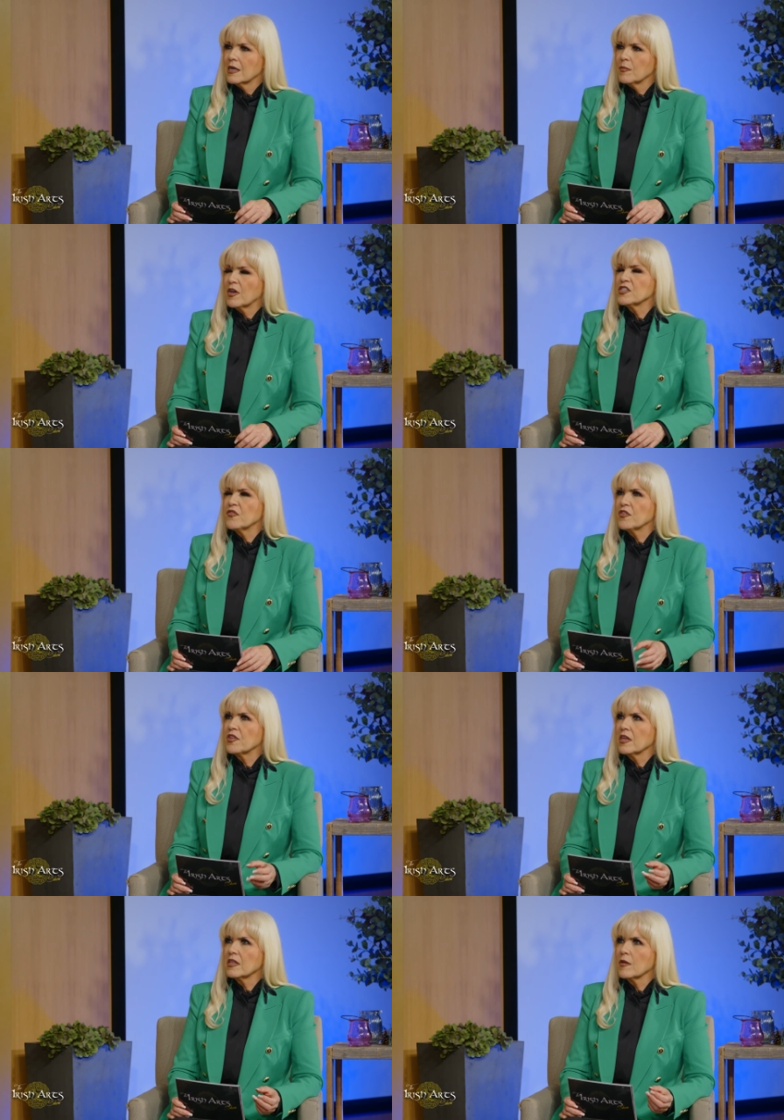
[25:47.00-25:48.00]
Because if you
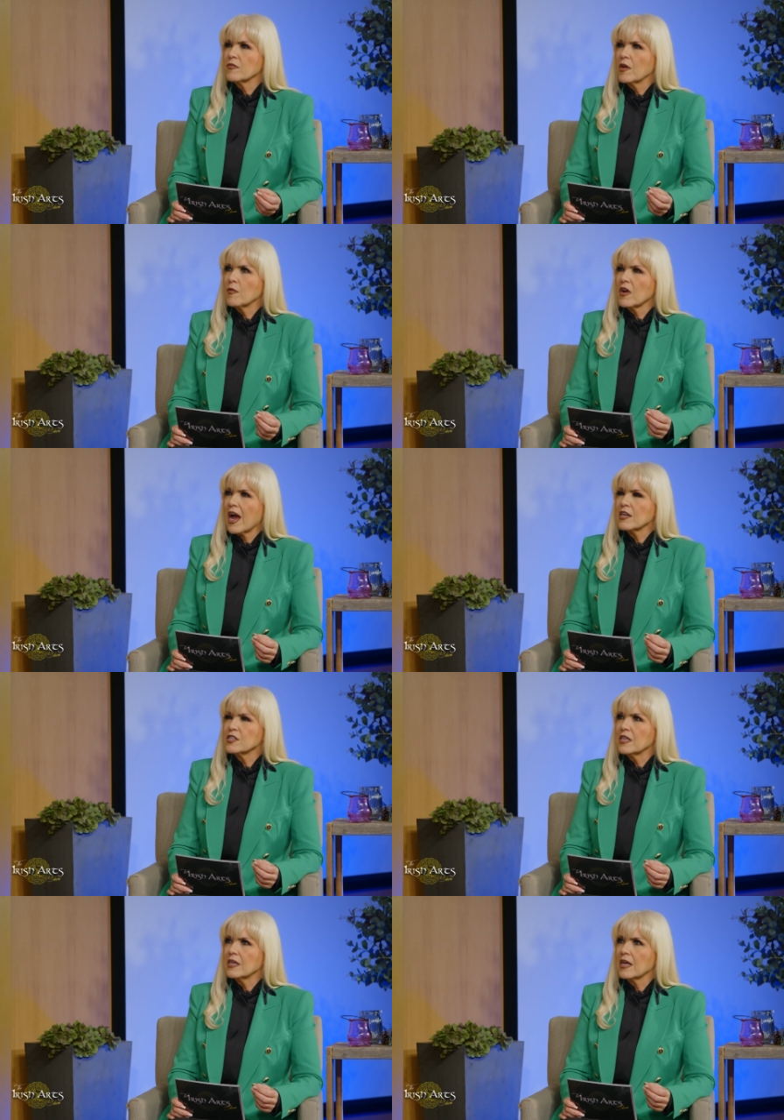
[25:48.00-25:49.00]
think they were
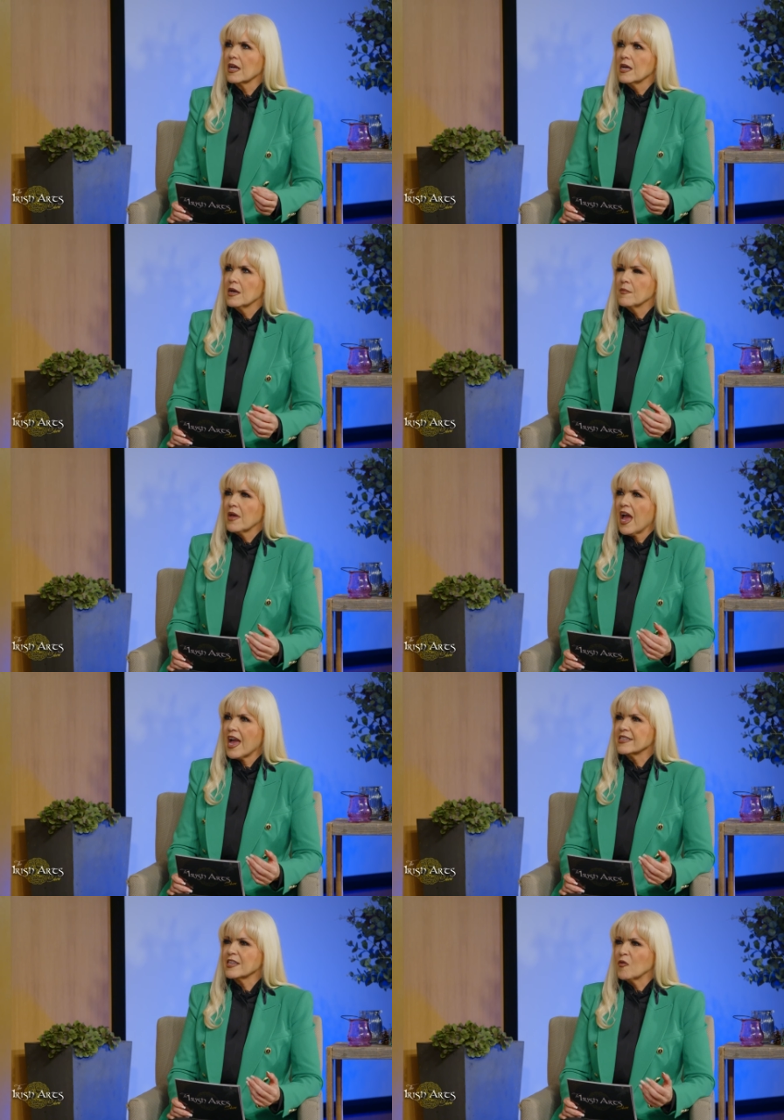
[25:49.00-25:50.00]
actually
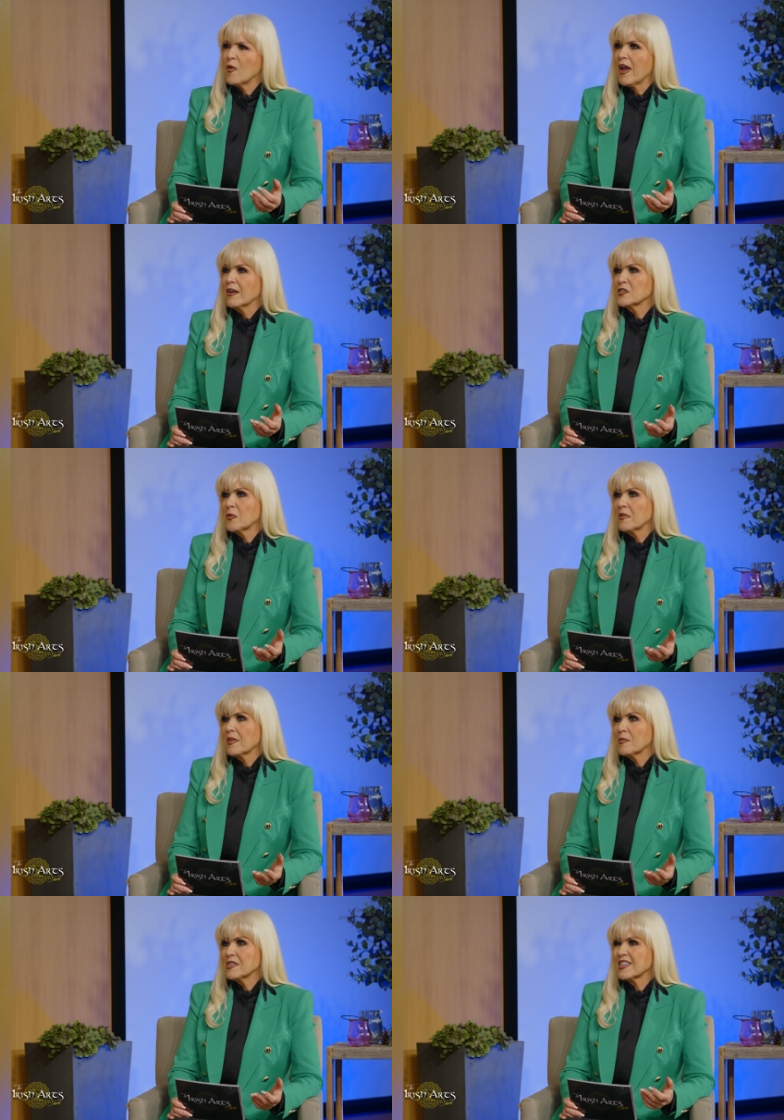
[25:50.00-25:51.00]
heading away on something
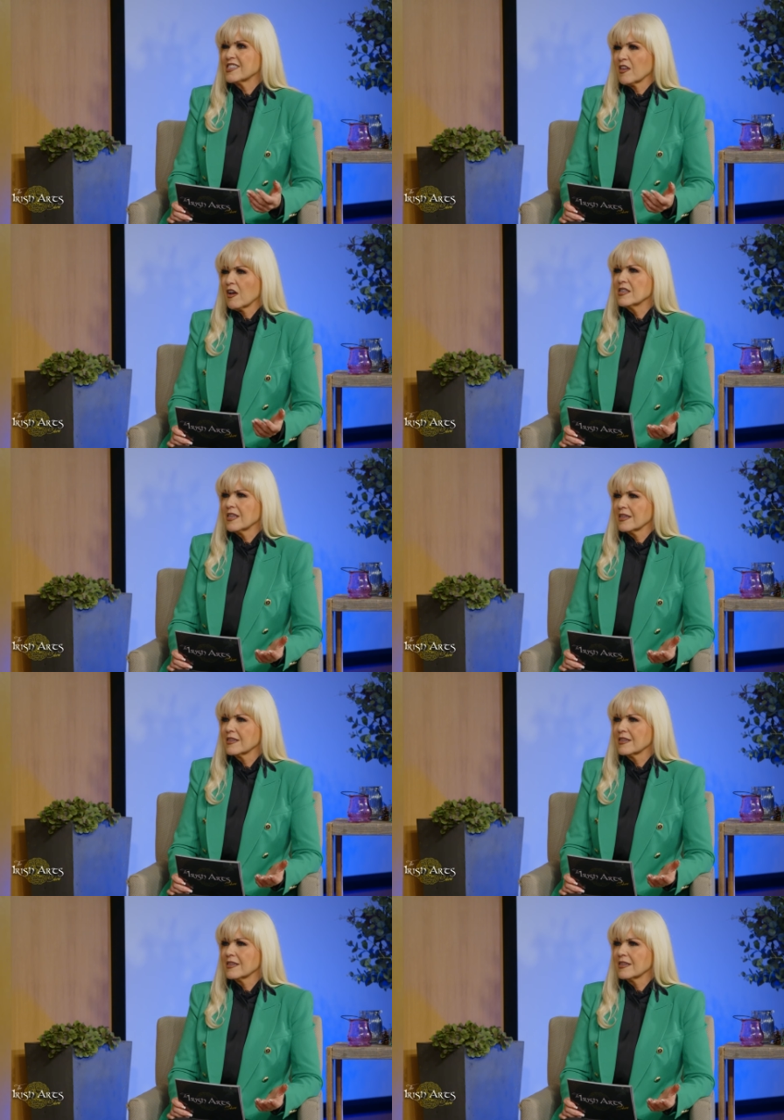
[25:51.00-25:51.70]
that was exciting.